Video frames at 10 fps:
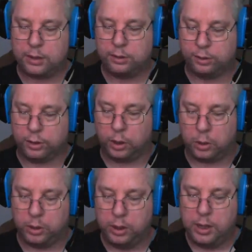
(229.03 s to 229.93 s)

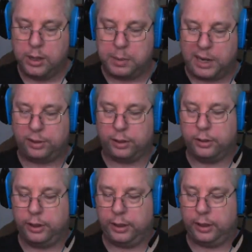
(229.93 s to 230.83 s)
So
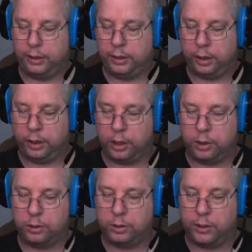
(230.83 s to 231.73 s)
basically, you
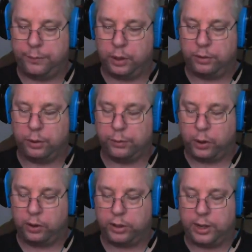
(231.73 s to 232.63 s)
know, if it's your
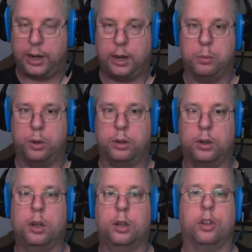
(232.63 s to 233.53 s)
first camera,
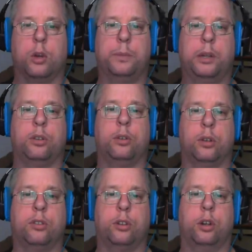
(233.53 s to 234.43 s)
don't be too
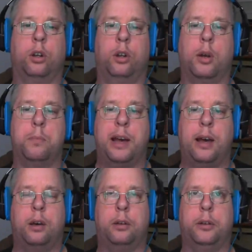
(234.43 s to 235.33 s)
concerned
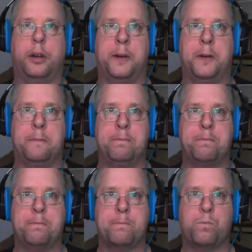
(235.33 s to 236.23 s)
about,
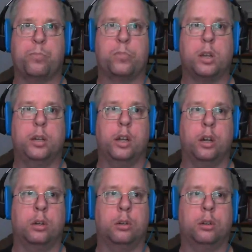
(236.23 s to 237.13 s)
you
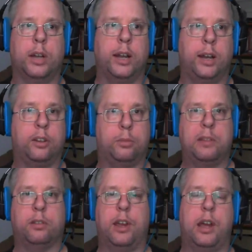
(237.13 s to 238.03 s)
know, getting an
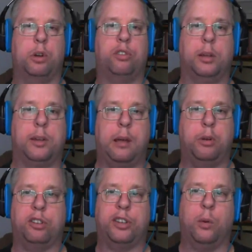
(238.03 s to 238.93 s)
expensive camera, a cheap
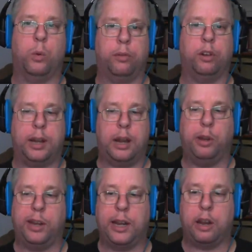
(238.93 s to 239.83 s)
camera. Just get whatever
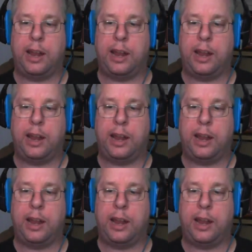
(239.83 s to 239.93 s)
camera you can get your